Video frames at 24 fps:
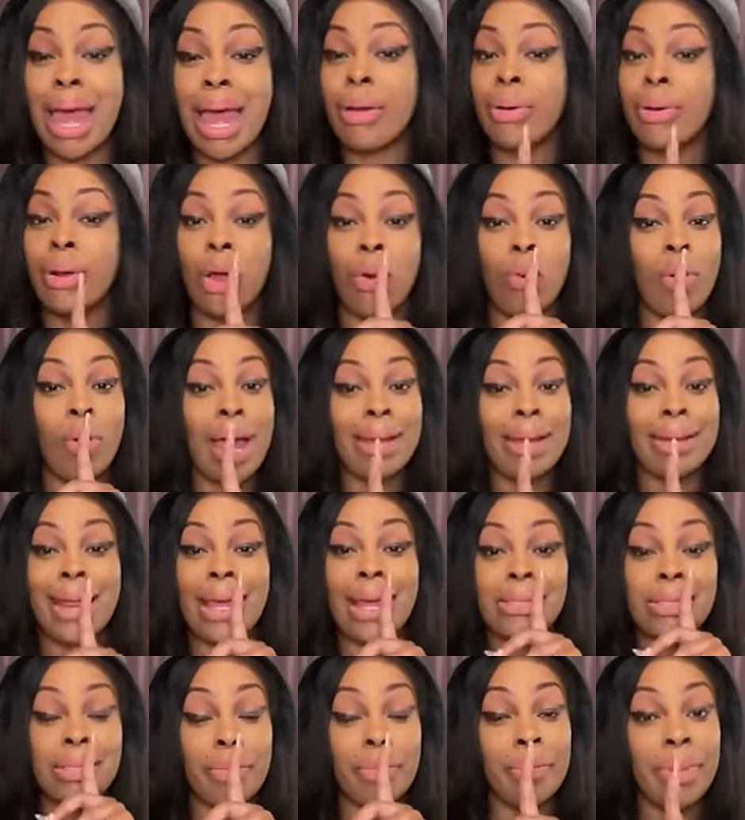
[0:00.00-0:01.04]
don't know why.
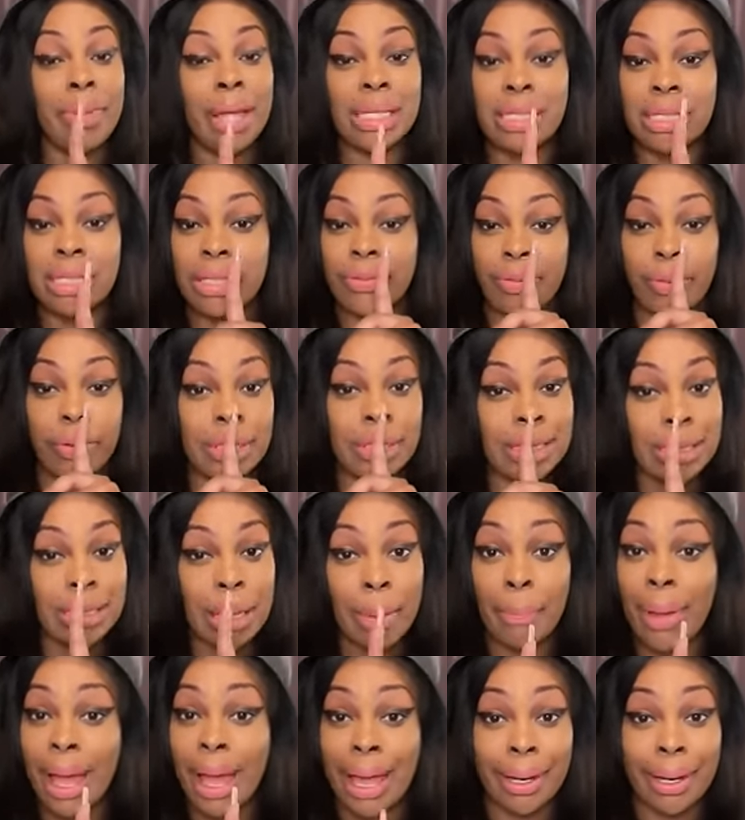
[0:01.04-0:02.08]
That's a message for
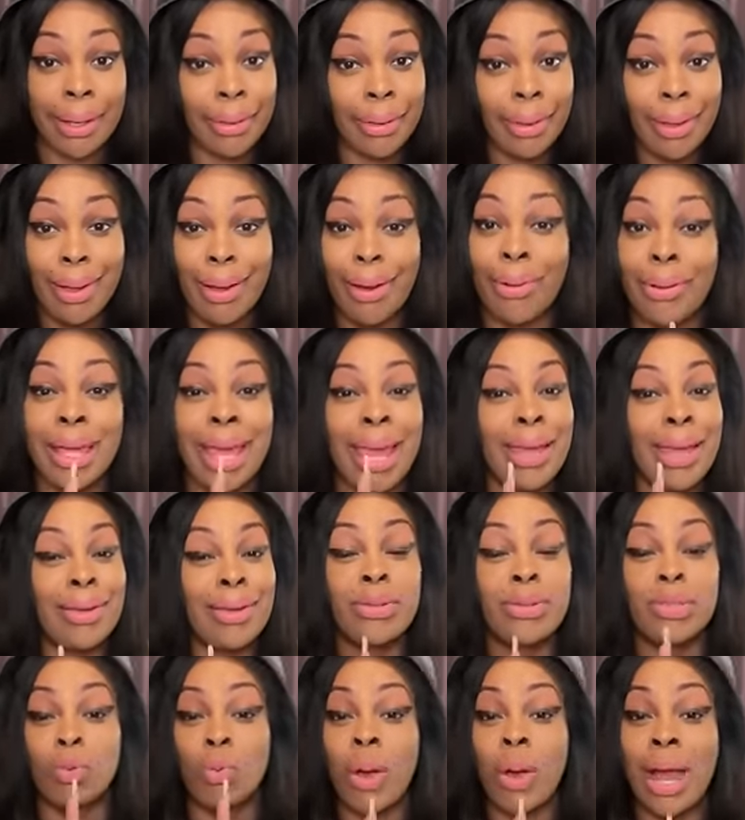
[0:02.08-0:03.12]
somebody, okay,
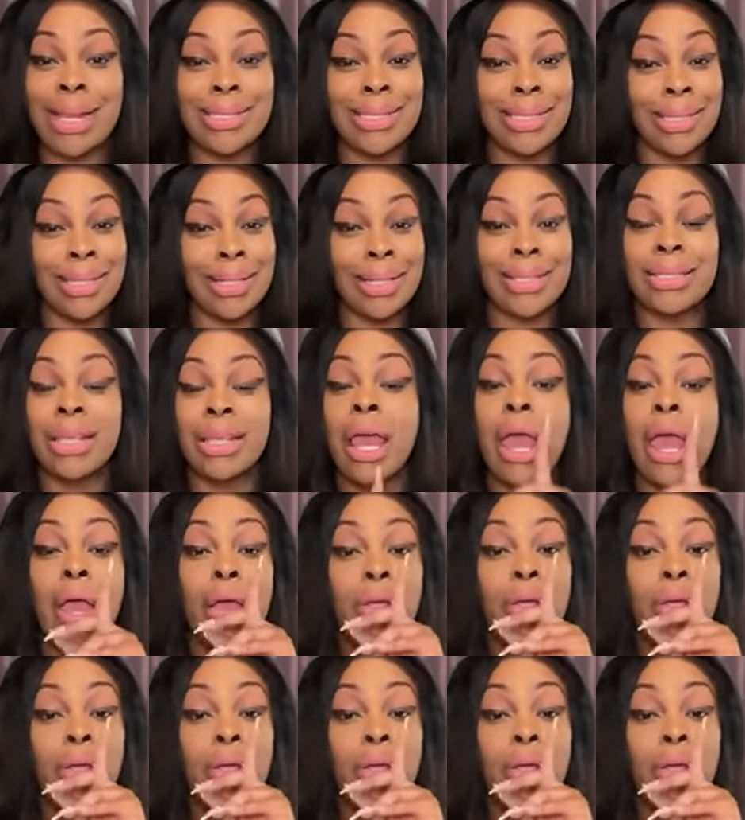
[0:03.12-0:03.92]
who's watching this.